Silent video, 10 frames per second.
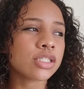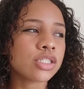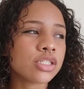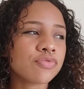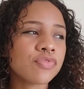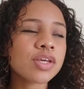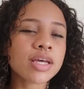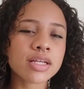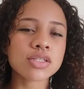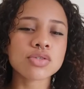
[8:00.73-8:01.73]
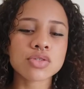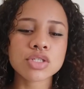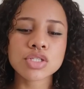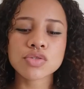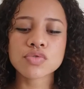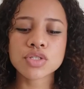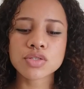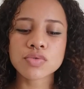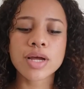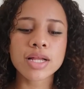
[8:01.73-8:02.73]
She's vegan, so she's the
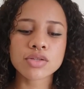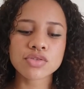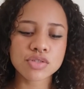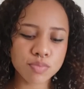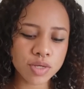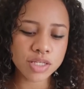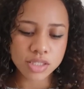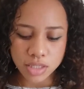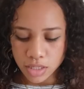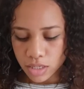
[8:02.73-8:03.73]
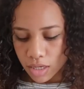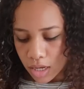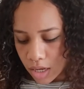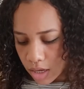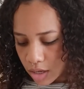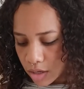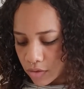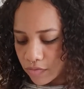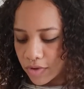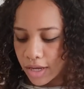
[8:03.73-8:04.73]
reason we had those amazing
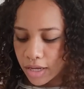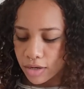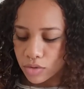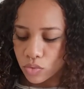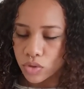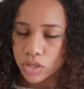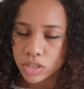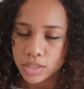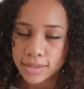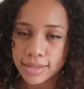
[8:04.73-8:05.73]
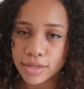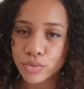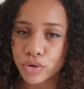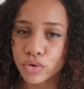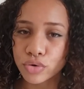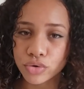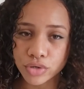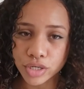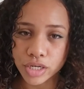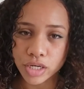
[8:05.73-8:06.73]
vegan donuts. They were
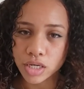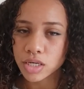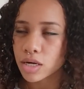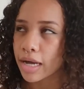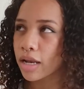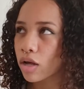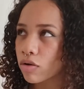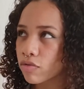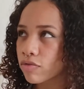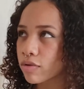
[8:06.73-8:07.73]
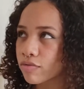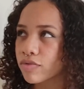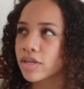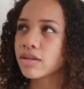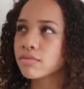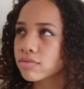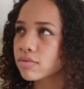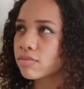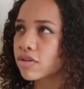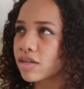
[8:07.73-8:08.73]
good. I love vegan
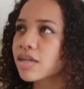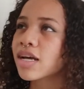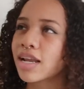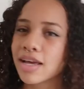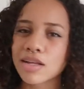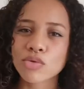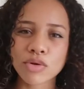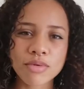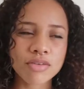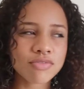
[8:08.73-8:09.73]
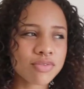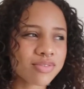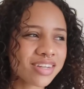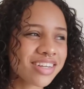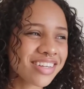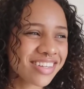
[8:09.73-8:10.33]
food more than I like normal food.